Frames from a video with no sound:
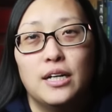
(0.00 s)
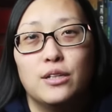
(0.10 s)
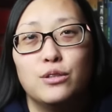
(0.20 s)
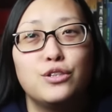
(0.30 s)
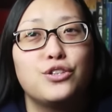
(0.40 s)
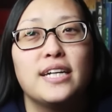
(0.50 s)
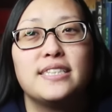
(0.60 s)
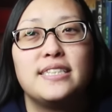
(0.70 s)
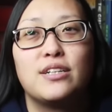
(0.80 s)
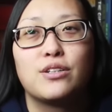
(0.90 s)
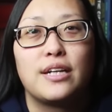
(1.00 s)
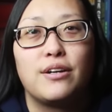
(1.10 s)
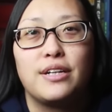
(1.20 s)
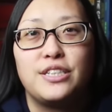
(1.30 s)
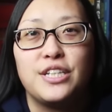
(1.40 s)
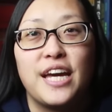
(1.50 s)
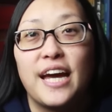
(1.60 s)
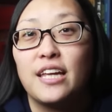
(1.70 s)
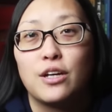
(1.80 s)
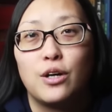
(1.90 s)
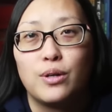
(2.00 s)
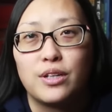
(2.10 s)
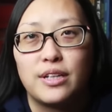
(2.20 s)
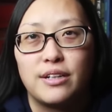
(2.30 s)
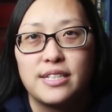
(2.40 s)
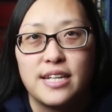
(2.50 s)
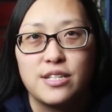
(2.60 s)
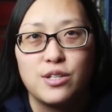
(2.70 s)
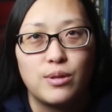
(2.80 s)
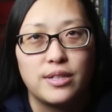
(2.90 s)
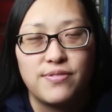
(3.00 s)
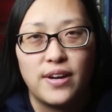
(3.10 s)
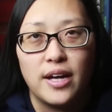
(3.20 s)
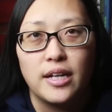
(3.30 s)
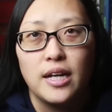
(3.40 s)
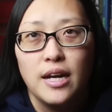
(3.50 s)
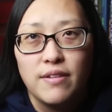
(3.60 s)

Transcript: Luke tries to tell Clary she can't go, and Clary says, you know what, it's fine.